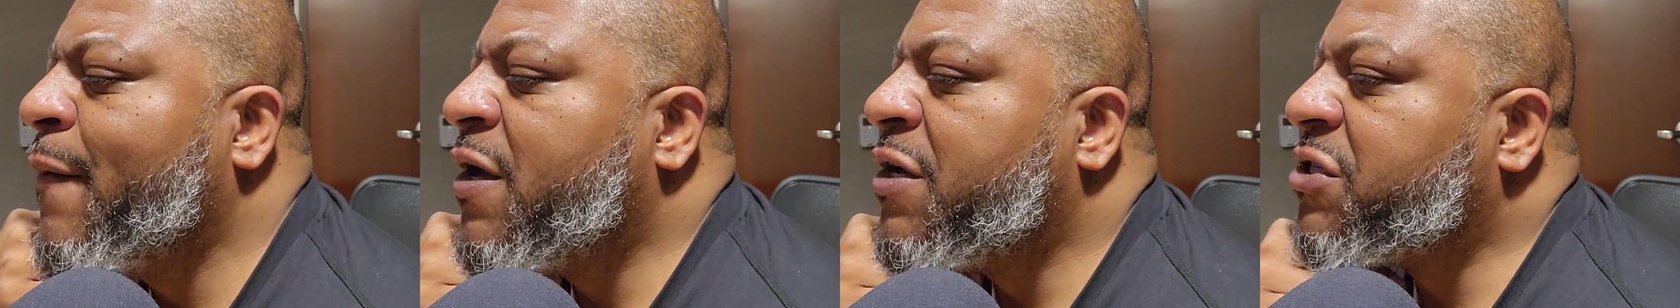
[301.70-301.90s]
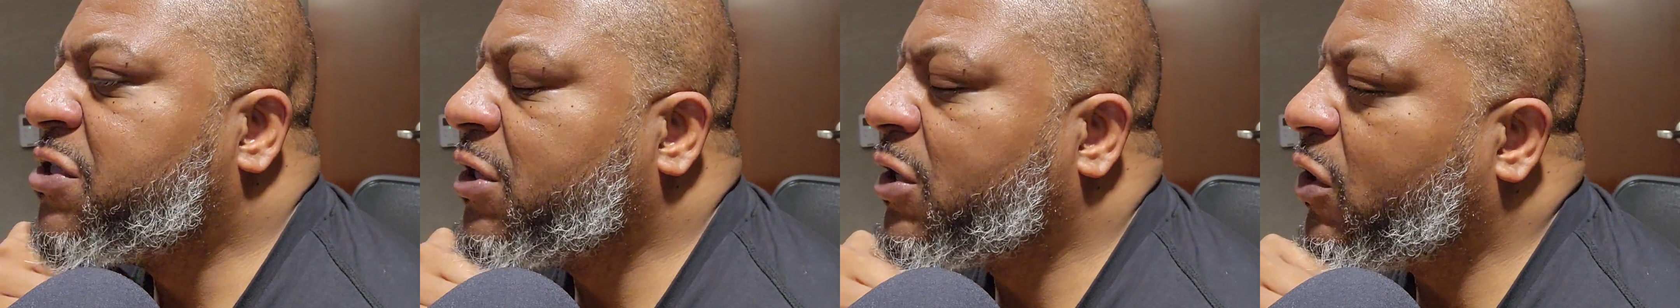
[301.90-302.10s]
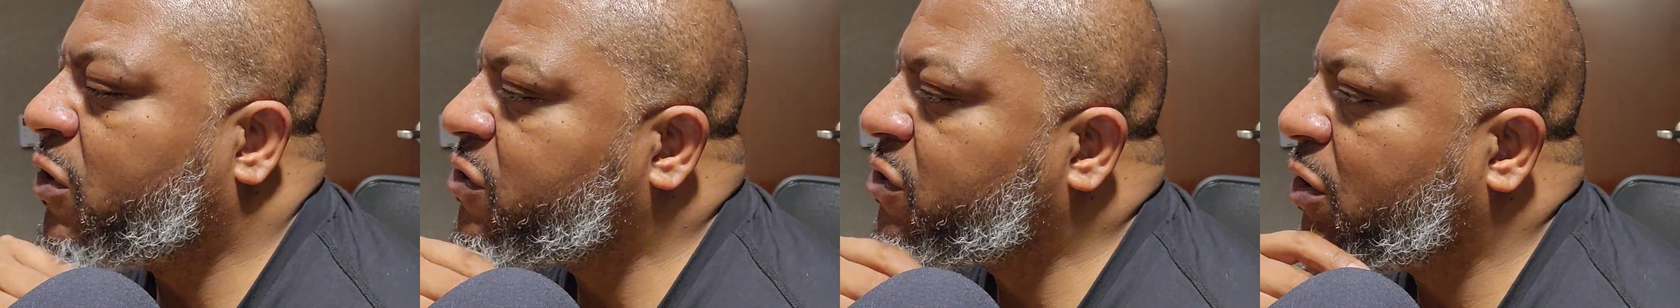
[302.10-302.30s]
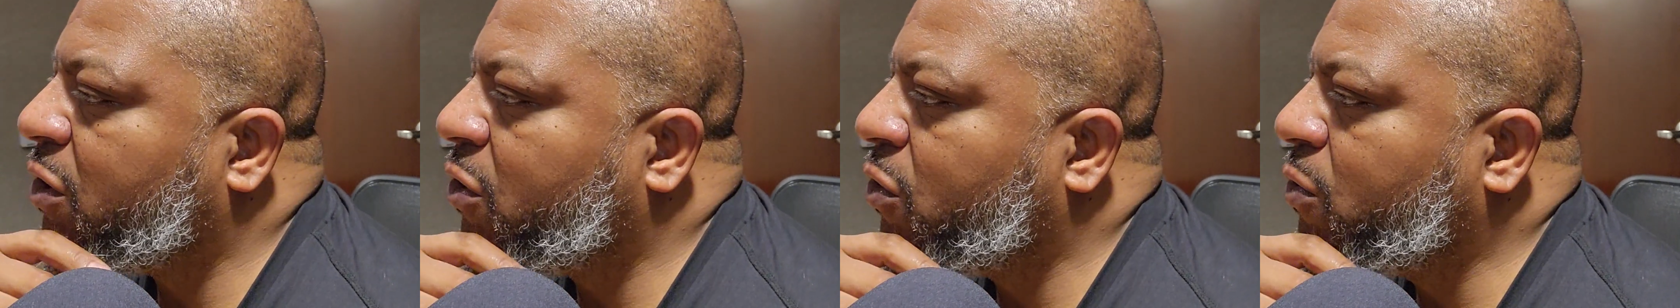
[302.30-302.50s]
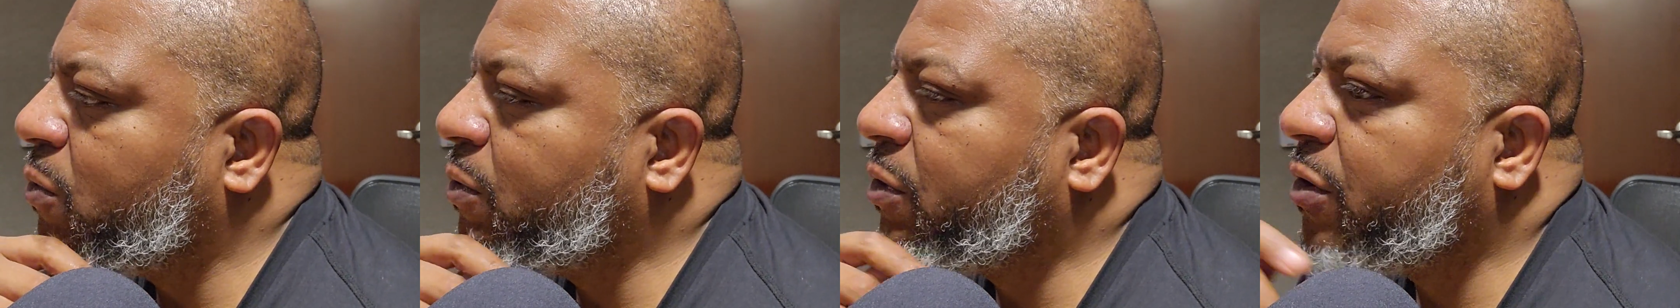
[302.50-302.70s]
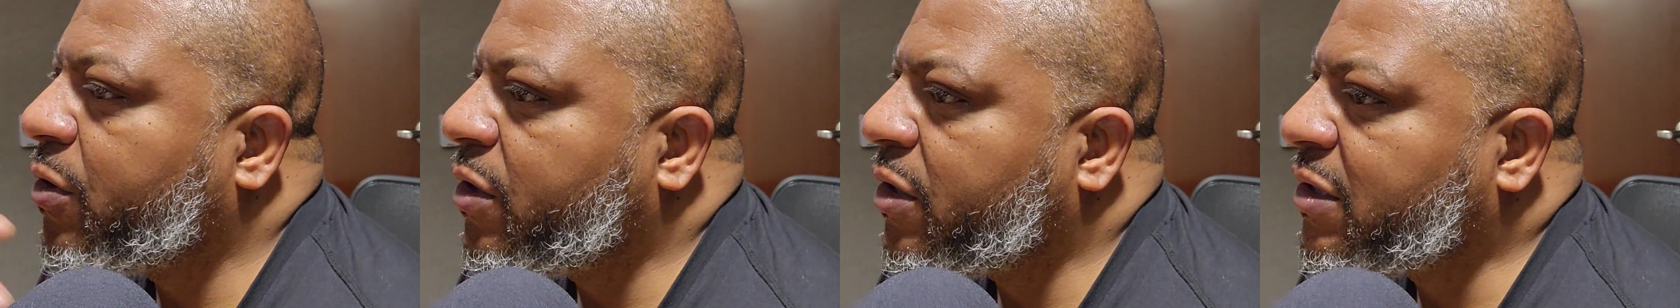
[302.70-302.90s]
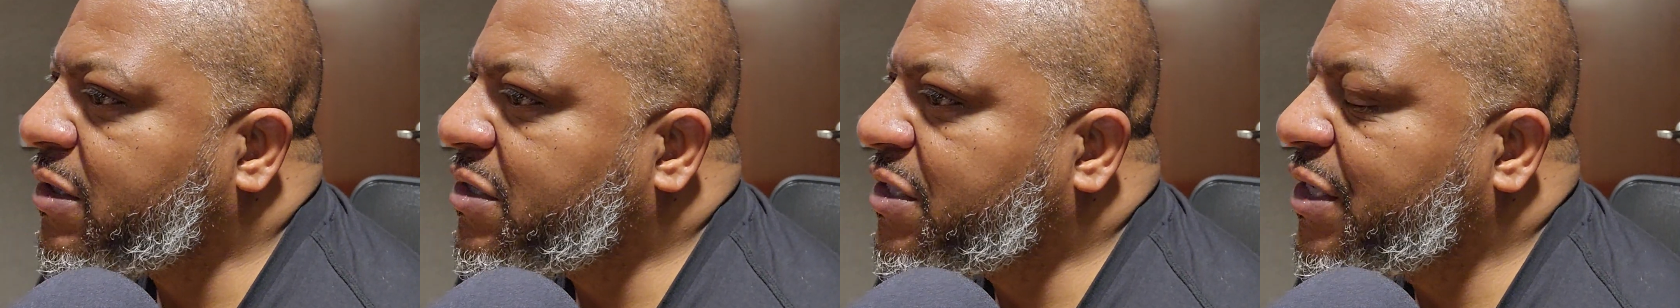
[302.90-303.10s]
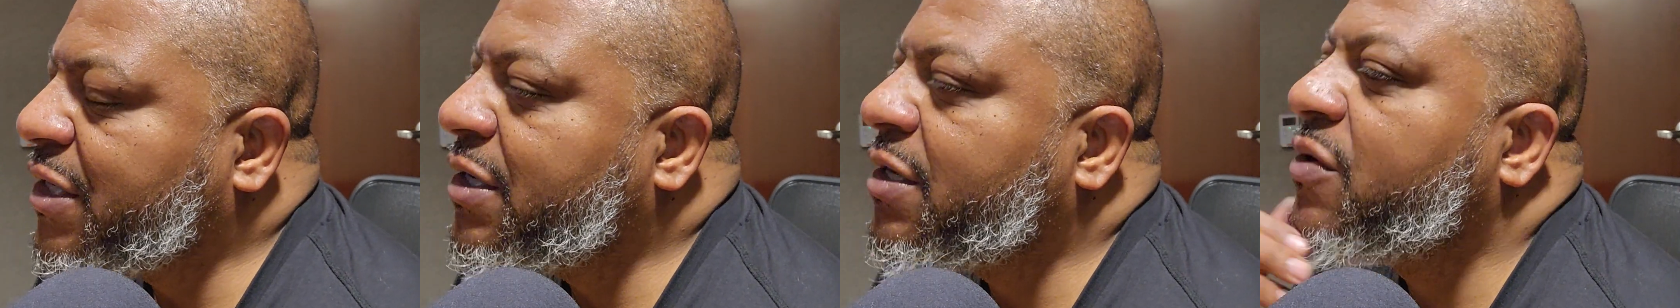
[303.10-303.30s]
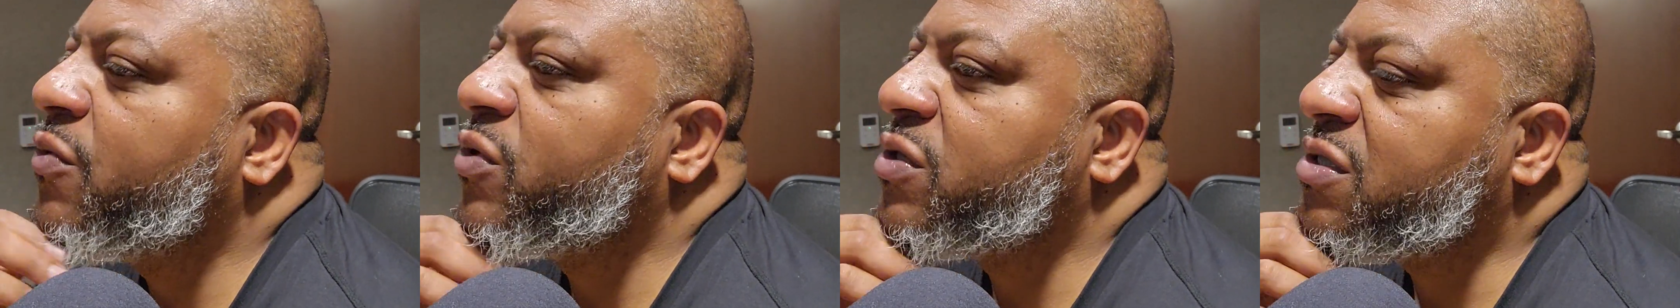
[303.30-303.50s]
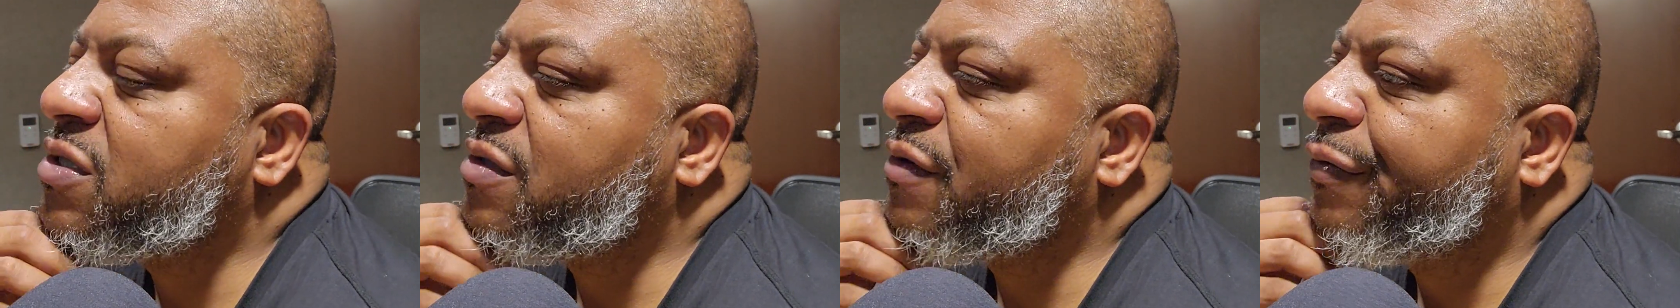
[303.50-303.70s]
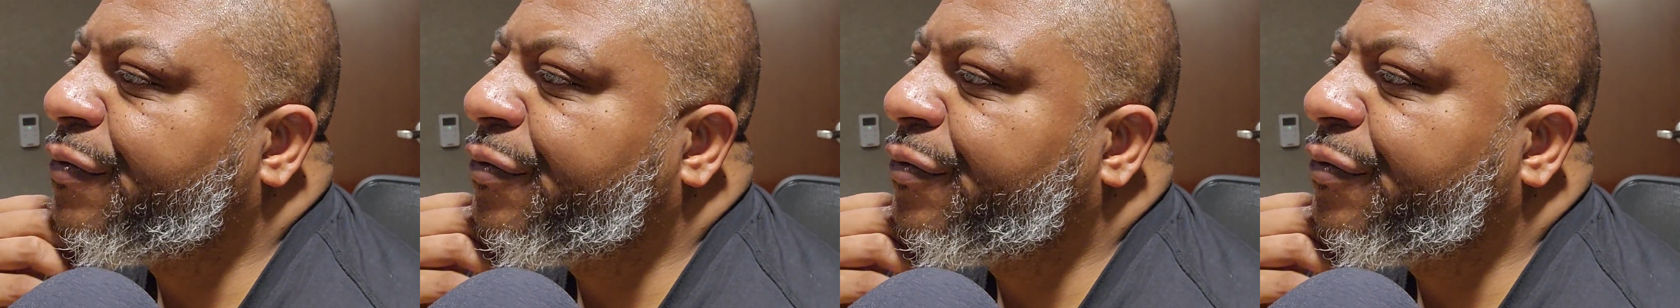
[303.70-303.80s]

She lost her homegirl, Katina, which is a